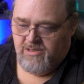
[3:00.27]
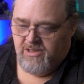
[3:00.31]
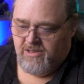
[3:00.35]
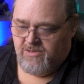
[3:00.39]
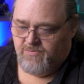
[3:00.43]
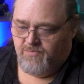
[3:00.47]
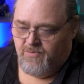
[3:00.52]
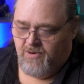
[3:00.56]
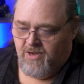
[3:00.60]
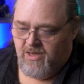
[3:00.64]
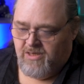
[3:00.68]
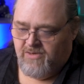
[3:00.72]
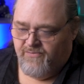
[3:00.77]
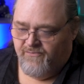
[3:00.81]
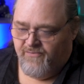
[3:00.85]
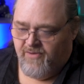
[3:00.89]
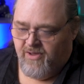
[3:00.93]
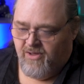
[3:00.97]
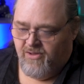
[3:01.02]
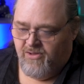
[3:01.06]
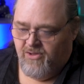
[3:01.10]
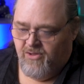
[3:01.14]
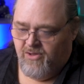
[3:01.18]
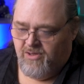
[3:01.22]
CSproj
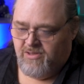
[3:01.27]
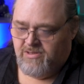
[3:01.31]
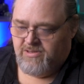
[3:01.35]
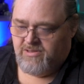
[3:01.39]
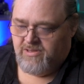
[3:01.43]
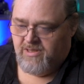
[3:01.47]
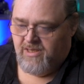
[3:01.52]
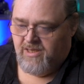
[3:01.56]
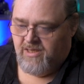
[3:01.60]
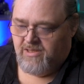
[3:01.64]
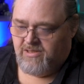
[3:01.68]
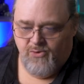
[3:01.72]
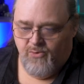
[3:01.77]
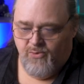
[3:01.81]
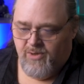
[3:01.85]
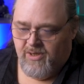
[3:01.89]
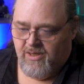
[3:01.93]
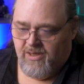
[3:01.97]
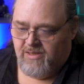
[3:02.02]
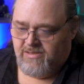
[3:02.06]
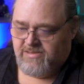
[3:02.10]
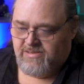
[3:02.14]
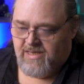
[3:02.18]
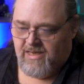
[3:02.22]
file, you can see it doing
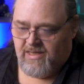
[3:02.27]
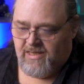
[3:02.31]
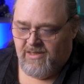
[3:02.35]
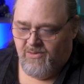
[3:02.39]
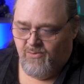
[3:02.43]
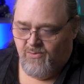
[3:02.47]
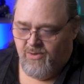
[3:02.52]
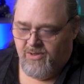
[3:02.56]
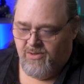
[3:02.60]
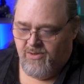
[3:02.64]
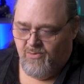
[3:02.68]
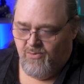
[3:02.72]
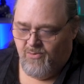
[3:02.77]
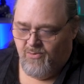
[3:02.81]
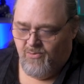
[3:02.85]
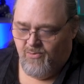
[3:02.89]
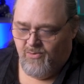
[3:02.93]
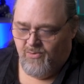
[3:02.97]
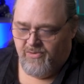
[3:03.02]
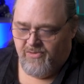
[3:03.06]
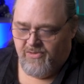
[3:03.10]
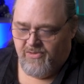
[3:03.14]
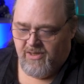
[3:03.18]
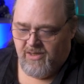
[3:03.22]
exactly what you
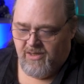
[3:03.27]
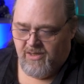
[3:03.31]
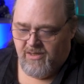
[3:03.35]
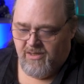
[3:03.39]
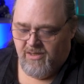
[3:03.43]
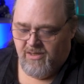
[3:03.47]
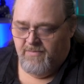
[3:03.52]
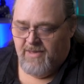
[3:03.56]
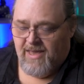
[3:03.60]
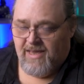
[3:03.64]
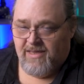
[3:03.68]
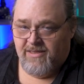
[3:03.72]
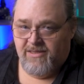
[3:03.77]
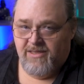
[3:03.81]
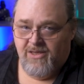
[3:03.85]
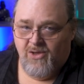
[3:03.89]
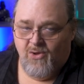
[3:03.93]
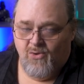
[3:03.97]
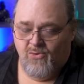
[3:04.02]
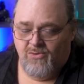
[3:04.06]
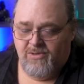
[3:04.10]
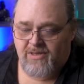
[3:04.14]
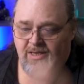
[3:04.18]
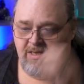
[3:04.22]
would think. Back in the
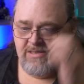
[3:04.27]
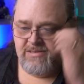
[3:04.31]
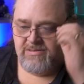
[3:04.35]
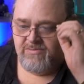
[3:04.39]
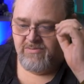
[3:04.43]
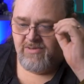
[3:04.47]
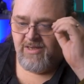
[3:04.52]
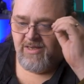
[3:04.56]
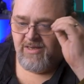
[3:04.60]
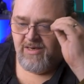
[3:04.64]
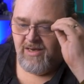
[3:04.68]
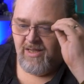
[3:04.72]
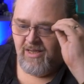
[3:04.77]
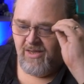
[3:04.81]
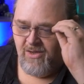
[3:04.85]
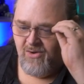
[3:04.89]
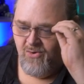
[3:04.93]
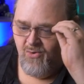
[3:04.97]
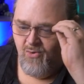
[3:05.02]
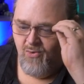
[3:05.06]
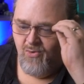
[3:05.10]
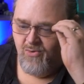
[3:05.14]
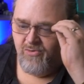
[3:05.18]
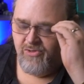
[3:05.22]
old days of .NET
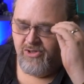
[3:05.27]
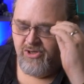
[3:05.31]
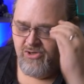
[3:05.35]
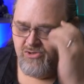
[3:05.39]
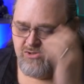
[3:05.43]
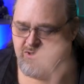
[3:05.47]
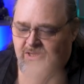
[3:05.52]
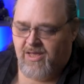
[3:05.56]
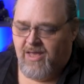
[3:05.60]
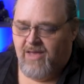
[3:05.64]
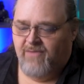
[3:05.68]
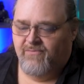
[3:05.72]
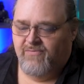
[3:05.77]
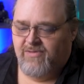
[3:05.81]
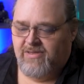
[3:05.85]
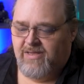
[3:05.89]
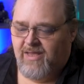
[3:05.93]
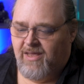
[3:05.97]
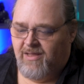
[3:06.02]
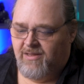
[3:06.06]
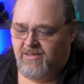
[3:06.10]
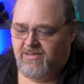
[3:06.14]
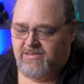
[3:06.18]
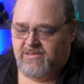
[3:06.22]
Core, they used to have
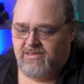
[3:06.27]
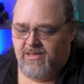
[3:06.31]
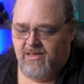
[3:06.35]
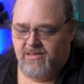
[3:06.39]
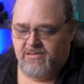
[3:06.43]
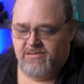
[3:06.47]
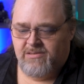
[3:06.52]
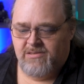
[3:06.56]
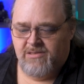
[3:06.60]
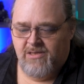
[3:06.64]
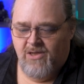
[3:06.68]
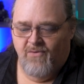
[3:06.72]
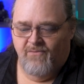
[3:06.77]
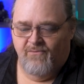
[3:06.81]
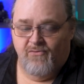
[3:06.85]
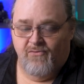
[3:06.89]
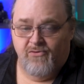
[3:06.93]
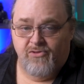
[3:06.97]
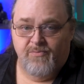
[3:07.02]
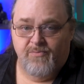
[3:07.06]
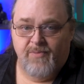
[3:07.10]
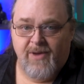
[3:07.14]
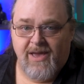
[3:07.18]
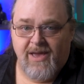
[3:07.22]
IntelliSense
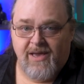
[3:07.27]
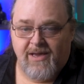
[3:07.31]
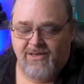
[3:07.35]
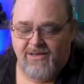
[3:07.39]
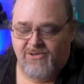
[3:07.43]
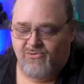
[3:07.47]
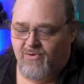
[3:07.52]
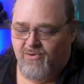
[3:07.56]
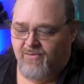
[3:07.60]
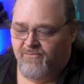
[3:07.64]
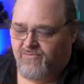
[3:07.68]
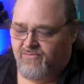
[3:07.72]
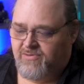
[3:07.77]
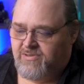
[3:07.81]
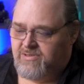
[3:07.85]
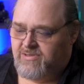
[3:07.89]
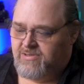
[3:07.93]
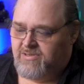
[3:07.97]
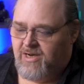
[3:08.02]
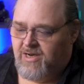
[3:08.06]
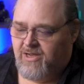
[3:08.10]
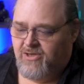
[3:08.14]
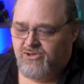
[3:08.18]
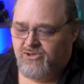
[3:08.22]
for the package
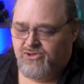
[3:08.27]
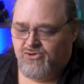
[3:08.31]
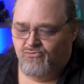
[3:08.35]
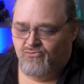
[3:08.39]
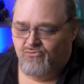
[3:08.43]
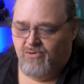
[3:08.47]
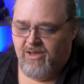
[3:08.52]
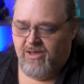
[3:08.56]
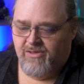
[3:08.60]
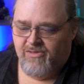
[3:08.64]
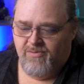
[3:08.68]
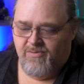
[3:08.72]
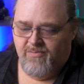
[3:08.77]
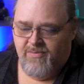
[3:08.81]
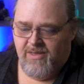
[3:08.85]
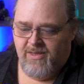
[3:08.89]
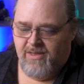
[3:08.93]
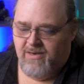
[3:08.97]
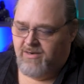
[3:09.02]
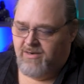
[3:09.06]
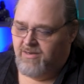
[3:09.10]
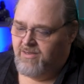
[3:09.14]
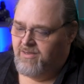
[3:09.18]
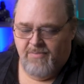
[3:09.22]
references, and I used to write them
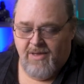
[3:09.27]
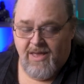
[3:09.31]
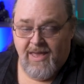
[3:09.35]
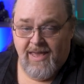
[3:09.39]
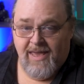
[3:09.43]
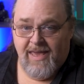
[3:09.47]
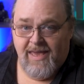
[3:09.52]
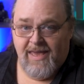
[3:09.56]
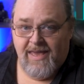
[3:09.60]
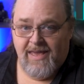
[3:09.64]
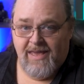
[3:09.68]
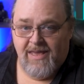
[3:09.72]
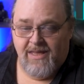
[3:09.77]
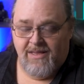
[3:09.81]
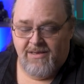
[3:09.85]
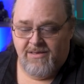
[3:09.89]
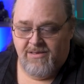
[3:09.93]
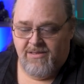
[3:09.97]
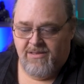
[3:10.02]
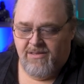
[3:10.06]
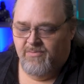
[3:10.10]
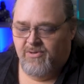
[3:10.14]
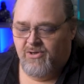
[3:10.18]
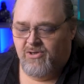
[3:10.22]
in by
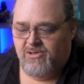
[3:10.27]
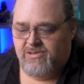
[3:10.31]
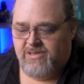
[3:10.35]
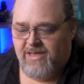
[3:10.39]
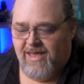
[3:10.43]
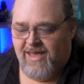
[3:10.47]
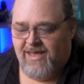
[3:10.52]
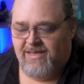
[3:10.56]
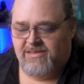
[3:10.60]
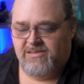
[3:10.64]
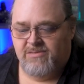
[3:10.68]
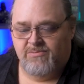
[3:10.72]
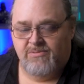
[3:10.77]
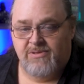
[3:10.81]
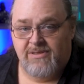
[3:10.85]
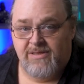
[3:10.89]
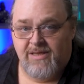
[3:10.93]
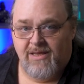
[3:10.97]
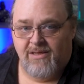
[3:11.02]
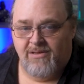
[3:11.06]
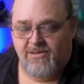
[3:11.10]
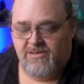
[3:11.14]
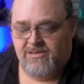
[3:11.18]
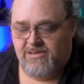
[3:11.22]
hand because they had some
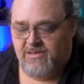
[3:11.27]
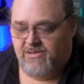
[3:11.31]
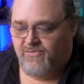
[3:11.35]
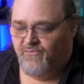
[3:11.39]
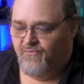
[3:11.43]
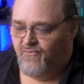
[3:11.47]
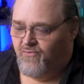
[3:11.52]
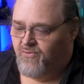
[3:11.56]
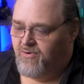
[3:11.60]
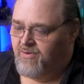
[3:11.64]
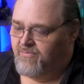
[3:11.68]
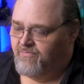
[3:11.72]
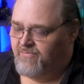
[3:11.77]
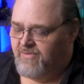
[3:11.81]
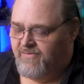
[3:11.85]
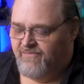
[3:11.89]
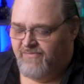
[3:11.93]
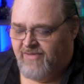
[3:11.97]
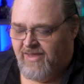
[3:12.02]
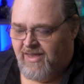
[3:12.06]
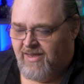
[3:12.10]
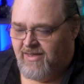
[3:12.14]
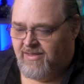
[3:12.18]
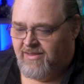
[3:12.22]
IntelliSense for it. They've
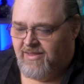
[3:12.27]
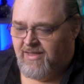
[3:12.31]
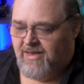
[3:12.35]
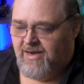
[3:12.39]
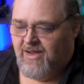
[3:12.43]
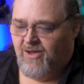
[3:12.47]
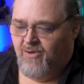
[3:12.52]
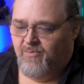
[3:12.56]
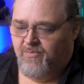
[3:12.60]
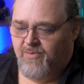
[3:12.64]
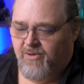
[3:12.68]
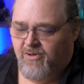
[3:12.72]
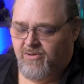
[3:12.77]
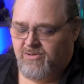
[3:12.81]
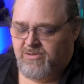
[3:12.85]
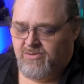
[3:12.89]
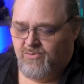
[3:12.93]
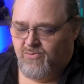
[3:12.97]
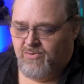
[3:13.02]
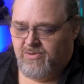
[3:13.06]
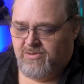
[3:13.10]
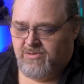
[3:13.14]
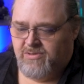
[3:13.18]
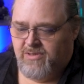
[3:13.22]
taken that out because
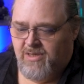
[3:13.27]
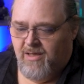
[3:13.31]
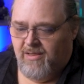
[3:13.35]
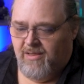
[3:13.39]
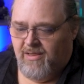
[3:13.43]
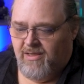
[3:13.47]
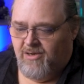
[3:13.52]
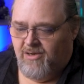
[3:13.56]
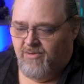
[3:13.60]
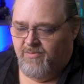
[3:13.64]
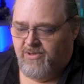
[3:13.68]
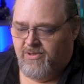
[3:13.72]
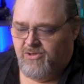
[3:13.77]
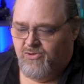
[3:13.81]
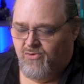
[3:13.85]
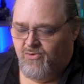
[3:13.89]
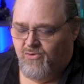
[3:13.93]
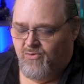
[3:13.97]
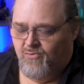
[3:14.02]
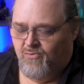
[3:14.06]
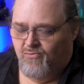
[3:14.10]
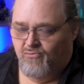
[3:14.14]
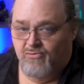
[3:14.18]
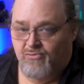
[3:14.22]
it was a little bit
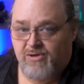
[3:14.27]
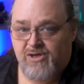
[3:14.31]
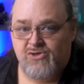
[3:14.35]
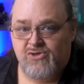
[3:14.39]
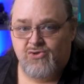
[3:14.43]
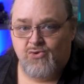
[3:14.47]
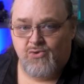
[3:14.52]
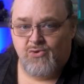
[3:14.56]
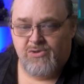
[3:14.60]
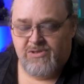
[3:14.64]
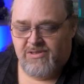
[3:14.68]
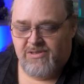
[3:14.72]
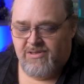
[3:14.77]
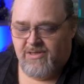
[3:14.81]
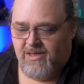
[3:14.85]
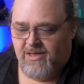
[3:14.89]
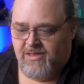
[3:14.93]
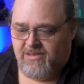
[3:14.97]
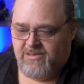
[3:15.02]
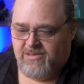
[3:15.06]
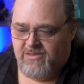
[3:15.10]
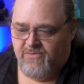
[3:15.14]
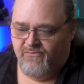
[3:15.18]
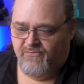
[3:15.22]
too resource
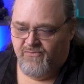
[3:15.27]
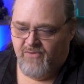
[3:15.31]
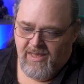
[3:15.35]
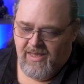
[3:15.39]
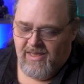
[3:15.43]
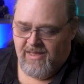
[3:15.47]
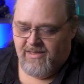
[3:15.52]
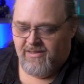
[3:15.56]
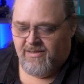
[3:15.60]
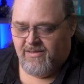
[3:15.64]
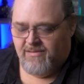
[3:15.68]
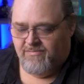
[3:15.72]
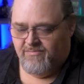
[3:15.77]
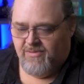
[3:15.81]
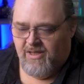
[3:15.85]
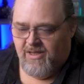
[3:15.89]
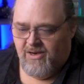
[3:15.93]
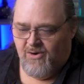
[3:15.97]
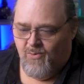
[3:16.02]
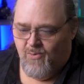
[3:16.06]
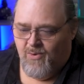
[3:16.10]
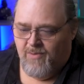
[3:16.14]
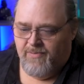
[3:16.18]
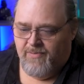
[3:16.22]
intensive, and they
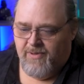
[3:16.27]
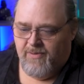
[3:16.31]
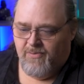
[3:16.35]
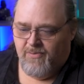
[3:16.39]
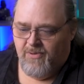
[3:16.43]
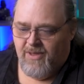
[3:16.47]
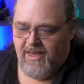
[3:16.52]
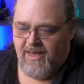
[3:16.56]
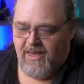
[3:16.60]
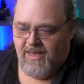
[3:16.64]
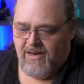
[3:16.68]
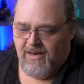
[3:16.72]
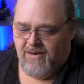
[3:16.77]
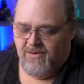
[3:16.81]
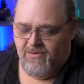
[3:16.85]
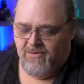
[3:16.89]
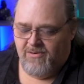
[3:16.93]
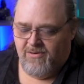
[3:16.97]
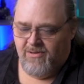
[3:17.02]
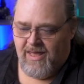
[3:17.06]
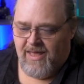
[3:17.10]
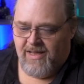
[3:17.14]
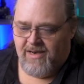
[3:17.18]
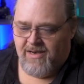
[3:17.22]
don't want people hand
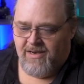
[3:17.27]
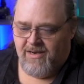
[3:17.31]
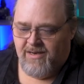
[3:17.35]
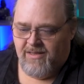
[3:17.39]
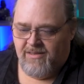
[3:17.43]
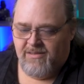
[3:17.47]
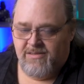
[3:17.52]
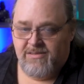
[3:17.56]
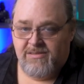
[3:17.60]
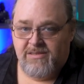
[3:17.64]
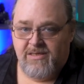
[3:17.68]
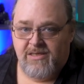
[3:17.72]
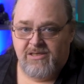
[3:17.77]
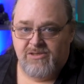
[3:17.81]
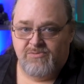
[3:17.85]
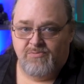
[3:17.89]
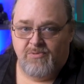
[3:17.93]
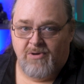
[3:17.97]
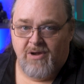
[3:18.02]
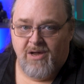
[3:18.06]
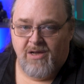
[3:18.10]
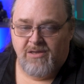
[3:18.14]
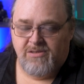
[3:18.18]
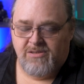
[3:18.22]
editing the
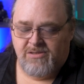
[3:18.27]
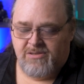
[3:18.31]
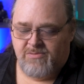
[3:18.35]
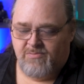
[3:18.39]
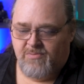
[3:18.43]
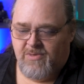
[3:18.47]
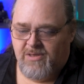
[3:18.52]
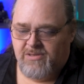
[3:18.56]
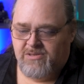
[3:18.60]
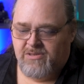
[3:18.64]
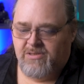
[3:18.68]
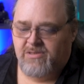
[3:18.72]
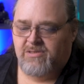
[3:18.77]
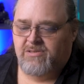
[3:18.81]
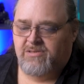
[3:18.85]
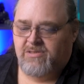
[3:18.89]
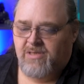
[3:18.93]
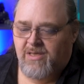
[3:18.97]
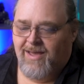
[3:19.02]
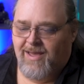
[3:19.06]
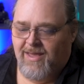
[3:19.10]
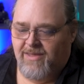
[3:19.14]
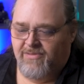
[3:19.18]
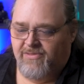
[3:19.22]
CSproj as much as
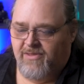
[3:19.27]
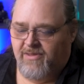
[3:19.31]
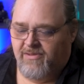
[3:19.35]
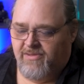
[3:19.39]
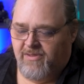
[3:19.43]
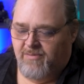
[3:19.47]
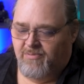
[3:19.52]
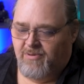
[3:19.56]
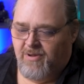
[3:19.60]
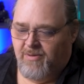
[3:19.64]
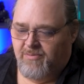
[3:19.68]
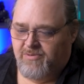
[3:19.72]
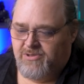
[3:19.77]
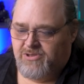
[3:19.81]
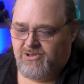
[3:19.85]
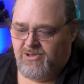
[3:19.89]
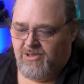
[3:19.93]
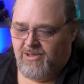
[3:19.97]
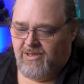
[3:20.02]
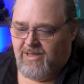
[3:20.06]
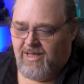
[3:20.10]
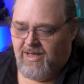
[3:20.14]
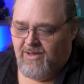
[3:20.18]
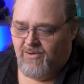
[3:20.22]
I think they probably should
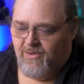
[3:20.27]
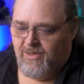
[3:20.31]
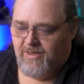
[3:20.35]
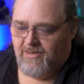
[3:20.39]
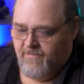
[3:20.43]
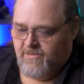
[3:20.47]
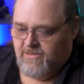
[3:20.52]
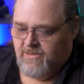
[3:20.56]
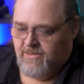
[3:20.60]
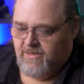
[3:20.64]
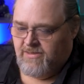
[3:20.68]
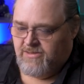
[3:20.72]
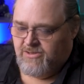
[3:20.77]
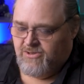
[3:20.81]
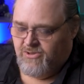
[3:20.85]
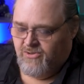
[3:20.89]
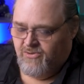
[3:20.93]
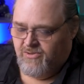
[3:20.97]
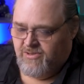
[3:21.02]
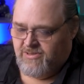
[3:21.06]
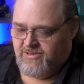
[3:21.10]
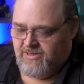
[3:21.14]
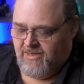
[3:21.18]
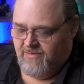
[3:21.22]
allow it. So let's
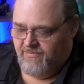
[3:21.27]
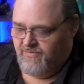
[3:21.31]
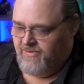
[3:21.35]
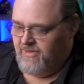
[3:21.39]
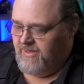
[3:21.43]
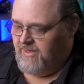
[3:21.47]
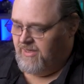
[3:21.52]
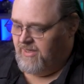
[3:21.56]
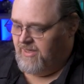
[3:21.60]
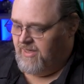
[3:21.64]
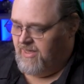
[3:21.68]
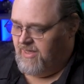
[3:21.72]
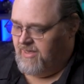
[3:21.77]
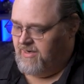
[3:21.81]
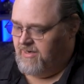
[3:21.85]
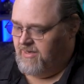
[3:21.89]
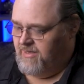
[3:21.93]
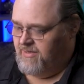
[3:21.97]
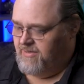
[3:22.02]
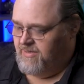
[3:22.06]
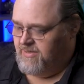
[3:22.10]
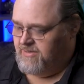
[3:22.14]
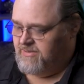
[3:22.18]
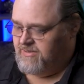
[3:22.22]
do the same thing again.
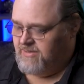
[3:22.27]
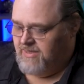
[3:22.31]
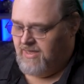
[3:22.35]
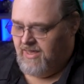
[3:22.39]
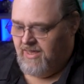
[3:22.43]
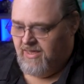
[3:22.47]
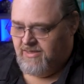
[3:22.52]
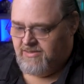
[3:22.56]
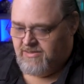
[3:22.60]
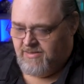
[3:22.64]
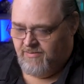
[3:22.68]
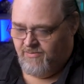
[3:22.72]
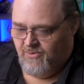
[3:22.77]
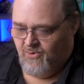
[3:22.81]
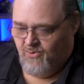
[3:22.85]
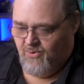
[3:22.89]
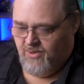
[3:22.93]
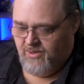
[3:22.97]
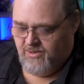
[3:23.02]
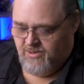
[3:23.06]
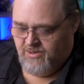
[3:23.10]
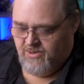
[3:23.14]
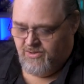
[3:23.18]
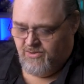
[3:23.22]
In this case, I'm
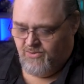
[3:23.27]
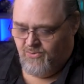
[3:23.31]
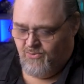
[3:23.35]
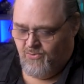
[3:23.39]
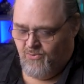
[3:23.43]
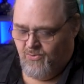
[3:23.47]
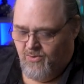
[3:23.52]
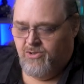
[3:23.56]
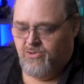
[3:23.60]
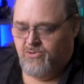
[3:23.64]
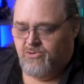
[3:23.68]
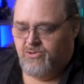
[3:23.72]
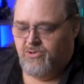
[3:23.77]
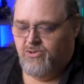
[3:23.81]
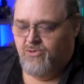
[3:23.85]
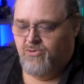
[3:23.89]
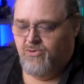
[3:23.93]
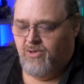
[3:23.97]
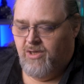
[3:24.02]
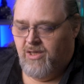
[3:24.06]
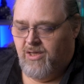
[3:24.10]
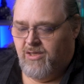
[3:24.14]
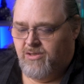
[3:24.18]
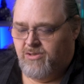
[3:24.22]
going to use
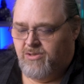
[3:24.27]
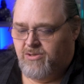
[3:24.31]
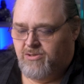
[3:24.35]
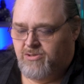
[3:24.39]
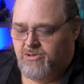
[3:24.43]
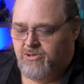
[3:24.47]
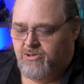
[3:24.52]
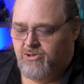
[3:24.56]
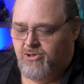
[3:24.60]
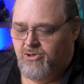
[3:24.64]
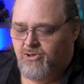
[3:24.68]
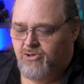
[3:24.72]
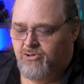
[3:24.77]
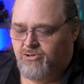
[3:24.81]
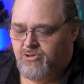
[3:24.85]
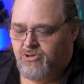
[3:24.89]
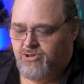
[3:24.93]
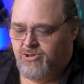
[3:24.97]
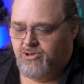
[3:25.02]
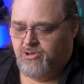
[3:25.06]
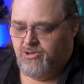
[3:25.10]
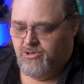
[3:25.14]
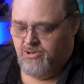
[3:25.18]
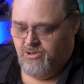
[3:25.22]
NuGet to
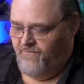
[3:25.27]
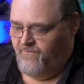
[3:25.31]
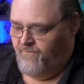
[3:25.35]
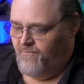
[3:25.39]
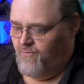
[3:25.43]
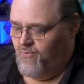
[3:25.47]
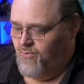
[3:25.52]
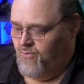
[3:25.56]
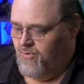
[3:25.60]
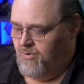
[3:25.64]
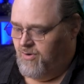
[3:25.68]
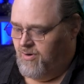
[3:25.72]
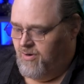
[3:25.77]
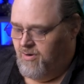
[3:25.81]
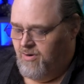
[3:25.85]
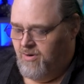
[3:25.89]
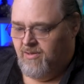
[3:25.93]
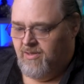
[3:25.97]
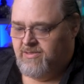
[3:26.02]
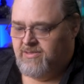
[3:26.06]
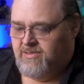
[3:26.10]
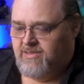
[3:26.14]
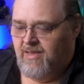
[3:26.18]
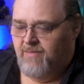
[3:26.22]
search for,
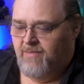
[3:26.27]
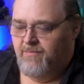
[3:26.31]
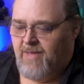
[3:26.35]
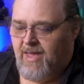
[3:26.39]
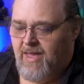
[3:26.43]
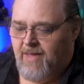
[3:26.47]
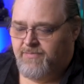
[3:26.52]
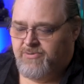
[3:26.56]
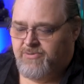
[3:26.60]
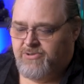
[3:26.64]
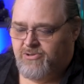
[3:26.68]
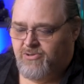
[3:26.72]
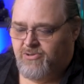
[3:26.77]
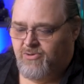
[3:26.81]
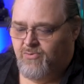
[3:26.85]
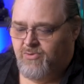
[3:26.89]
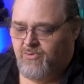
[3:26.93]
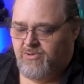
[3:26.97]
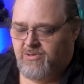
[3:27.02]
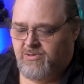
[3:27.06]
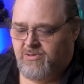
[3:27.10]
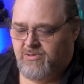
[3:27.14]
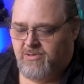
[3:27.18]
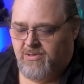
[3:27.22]
let's say, Mapster,
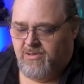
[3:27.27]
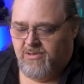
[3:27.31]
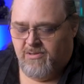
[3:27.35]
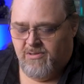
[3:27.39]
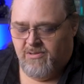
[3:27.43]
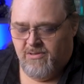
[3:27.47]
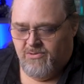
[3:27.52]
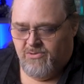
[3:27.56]
which is a